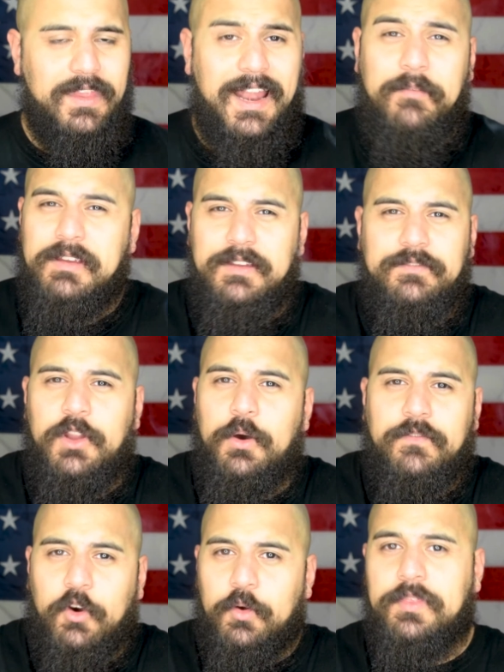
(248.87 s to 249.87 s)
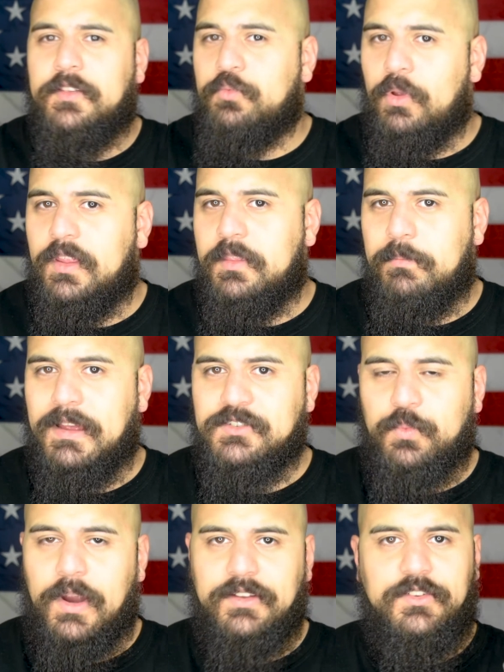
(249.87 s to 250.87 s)
And I don't even know if earth is really the
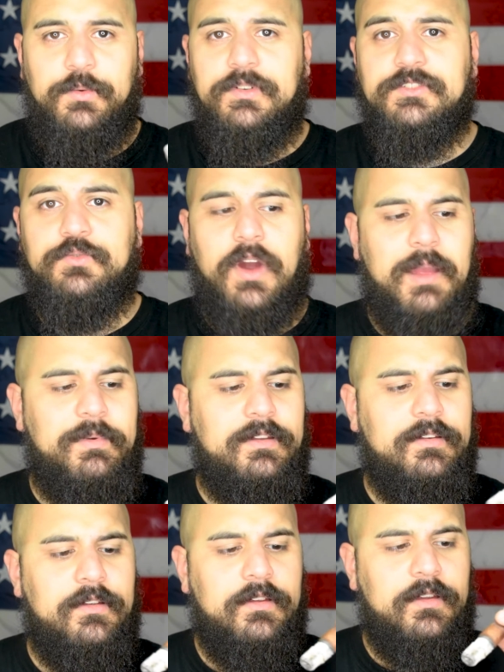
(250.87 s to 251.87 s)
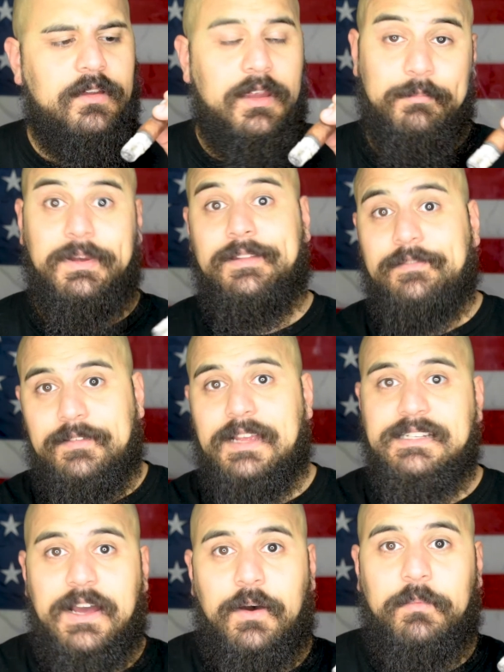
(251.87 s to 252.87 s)
best way to describe it, but
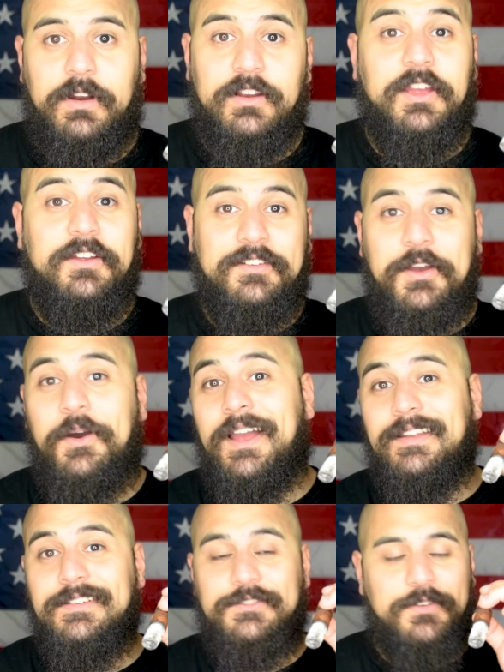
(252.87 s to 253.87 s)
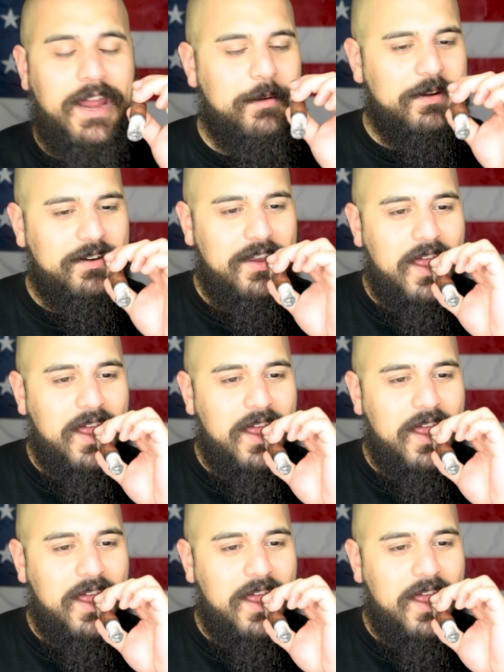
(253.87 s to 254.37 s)
that's how I'm going to go ahead and describe it.